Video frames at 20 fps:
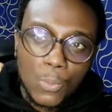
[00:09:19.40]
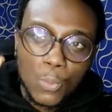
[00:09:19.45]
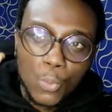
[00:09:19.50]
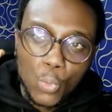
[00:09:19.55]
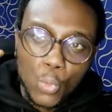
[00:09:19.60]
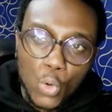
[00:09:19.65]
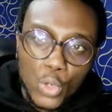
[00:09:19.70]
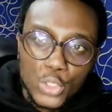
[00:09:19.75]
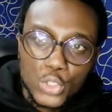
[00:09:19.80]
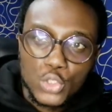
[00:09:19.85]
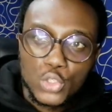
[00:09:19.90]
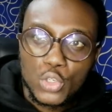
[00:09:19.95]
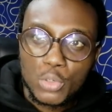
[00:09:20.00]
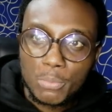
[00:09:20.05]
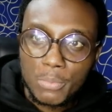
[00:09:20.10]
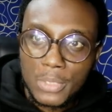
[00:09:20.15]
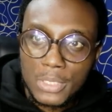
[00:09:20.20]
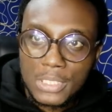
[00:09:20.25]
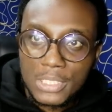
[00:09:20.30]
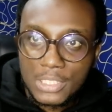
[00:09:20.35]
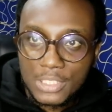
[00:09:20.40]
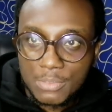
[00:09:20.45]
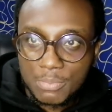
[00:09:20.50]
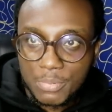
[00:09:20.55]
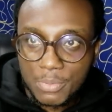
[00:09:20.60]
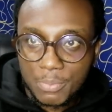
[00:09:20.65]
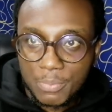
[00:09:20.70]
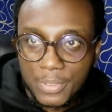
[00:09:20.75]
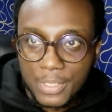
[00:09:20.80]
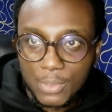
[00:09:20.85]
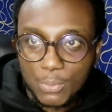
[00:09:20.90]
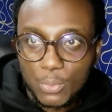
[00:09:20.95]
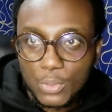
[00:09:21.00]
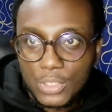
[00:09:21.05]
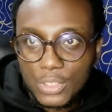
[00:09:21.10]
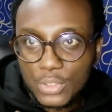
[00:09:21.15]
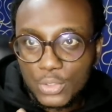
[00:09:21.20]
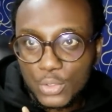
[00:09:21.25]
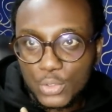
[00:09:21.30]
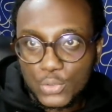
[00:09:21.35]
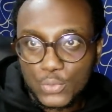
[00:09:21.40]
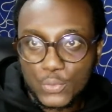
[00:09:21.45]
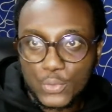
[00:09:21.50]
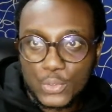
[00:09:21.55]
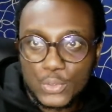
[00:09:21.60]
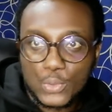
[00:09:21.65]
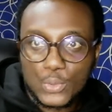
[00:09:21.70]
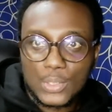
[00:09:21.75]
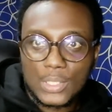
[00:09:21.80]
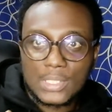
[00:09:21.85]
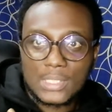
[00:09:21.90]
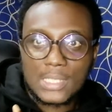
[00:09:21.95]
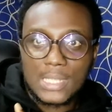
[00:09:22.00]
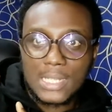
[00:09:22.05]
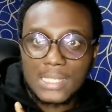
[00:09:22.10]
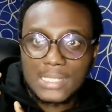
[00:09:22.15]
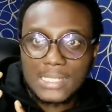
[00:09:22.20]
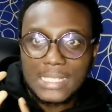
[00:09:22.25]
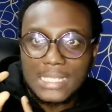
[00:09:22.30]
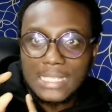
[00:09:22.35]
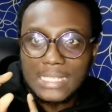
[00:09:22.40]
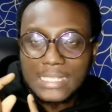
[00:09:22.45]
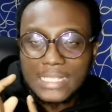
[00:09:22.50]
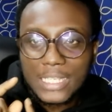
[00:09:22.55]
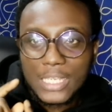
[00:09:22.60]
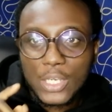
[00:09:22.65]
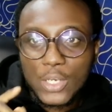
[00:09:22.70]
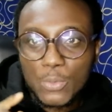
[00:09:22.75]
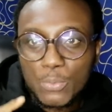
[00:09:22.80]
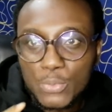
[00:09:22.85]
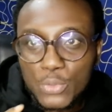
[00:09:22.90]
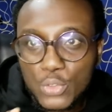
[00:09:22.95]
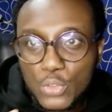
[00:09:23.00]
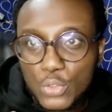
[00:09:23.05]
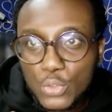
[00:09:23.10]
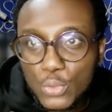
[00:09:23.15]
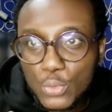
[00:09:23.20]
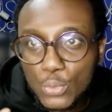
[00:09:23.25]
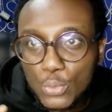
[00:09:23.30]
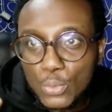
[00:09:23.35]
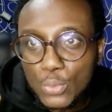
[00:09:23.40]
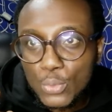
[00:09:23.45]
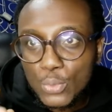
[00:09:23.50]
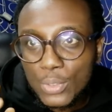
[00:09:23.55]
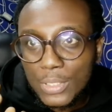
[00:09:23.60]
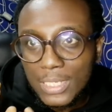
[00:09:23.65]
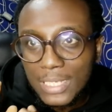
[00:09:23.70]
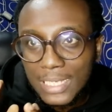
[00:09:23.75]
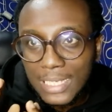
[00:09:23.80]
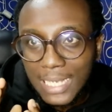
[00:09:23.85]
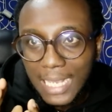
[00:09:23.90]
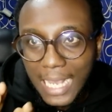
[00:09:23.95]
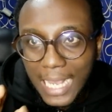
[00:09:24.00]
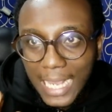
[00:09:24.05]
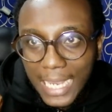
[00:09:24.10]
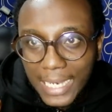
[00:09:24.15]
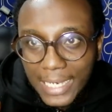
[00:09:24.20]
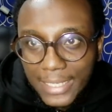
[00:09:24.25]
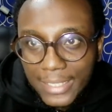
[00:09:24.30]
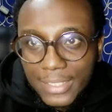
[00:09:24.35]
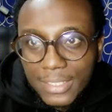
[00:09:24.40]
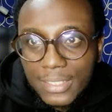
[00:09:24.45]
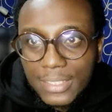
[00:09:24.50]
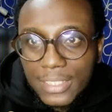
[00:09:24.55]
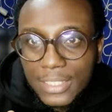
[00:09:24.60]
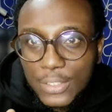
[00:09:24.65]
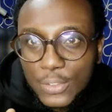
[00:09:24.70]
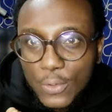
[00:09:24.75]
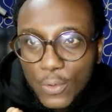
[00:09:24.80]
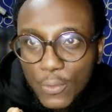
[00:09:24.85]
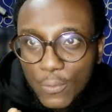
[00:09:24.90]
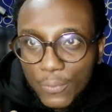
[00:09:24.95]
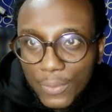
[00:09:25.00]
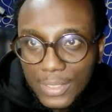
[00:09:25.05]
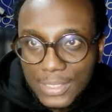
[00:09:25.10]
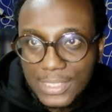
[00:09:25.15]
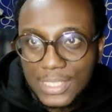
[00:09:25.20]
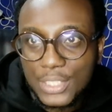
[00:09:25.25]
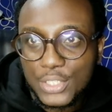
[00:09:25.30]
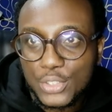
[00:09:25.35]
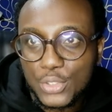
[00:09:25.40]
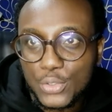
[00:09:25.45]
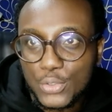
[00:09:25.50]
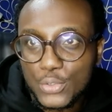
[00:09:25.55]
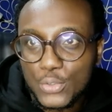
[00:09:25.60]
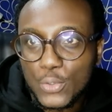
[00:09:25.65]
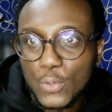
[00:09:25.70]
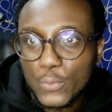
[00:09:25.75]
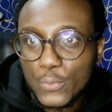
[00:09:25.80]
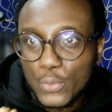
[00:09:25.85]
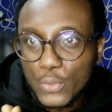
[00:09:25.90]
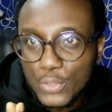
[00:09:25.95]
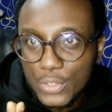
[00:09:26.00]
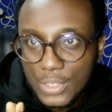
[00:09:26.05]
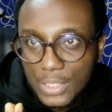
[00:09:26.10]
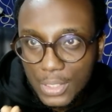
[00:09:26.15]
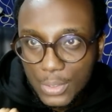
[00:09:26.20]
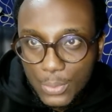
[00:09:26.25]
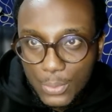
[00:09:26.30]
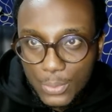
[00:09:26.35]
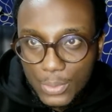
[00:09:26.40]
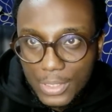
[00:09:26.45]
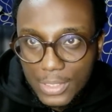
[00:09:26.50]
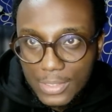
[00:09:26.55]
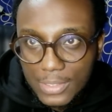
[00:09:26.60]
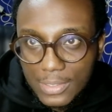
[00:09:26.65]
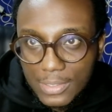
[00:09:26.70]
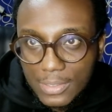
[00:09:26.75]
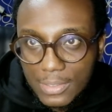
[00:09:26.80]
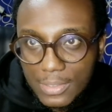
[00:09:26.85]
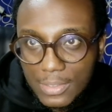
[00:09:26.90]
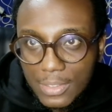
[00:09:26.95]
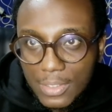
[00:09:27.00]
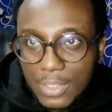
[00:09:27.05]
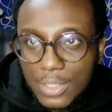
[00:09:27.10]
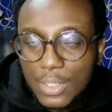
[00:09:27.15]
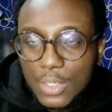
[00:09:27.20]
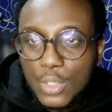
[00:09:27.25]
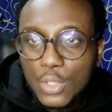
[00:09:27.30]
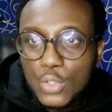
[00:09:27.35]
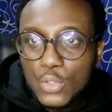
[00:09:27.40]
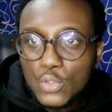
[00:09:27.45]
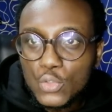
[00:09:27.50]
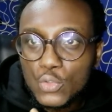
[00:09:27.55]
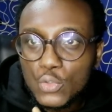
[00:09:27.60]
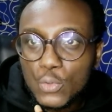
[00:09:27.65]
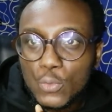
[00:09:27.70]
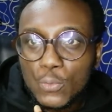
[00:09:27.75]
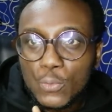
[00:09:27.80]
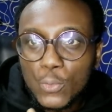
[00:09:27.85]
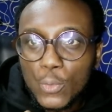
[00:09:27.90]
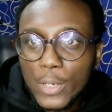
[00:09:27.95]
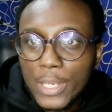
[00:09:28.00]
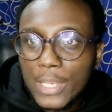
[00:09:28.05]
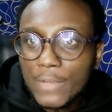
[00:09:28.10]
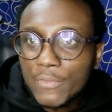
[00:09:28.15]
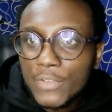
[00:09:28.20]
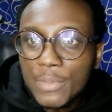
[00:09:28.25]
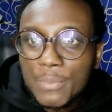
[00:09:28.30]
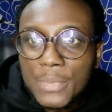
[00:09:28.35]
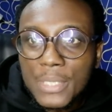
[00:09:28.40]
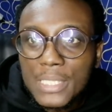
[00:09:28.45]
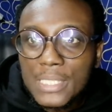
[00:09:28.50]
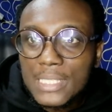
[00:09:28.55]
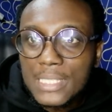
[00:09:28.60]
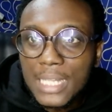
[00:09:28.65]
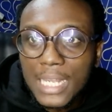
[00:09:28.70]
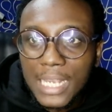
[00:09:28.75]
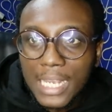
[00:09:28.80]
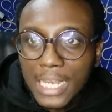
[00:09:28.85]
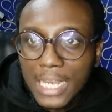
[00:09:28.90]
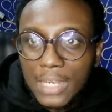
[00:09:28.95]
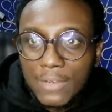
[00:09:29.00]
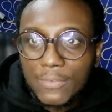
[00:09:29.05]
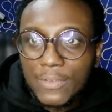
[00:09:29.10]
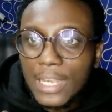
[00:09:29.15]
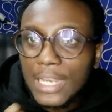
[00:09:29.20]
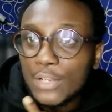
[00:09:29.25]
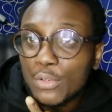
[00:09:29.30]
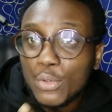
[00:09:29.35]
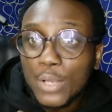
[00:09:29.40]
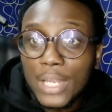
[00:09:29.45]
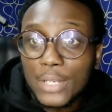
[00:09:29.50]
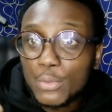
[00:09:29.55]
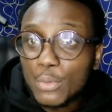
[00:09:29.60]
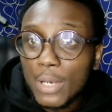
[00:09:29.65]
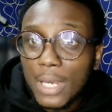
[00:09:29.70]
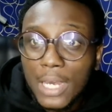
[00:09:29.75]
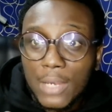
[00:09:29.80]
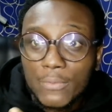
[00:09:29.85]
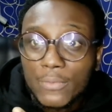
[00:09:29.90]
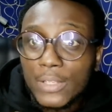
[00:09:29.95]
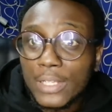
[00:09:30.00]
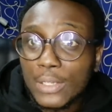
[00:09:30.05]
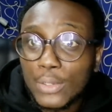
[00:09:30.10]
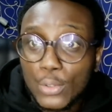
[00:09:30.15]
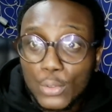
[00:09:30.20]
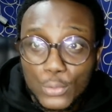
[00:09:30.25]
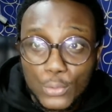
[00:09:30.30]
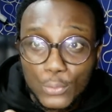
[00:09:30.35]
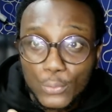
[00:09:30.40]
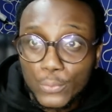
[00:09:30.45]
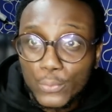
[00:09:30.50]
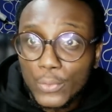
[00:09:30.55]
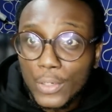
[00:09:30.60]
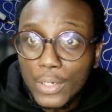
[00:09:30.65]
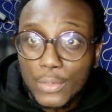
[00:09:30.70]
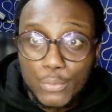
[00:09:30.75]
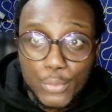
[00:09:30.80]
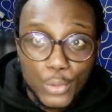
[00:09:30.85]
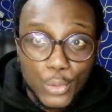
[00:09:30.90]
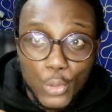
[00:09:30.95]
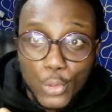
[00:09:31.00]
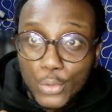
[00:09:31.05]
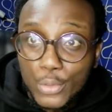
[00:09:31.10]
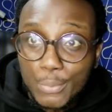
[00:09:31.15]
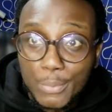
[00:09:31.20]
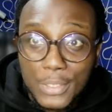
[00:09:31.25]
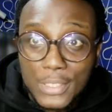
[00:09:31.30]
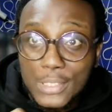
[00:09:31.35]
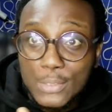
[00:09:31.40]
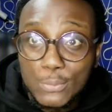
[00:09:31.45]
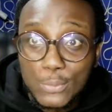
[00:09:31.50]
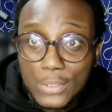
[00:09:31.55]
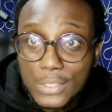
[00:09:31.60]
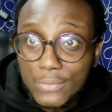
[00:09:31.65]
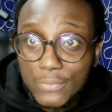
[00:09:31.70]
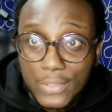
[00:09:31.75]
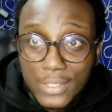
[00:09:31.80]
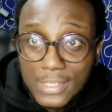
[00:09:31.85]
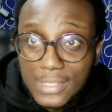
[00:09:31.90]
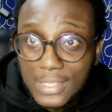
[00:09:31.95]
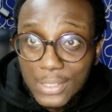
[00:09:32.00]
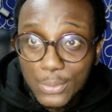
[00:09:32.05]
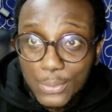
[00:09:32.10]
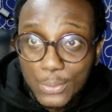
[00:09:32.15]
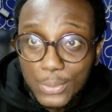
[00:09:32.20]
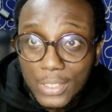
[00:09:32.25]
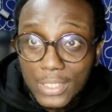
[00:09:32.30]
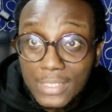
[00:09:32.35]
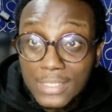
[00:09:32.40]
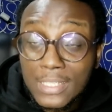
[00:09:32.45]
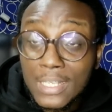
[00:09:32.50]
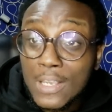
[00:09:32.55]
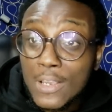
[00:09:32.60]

Going to your meetings prepared, what it does for you is that it helps you guide the conversations of your stakeholders. So for every meeting I know I do have a lot of recurring meetings with different stakeholders.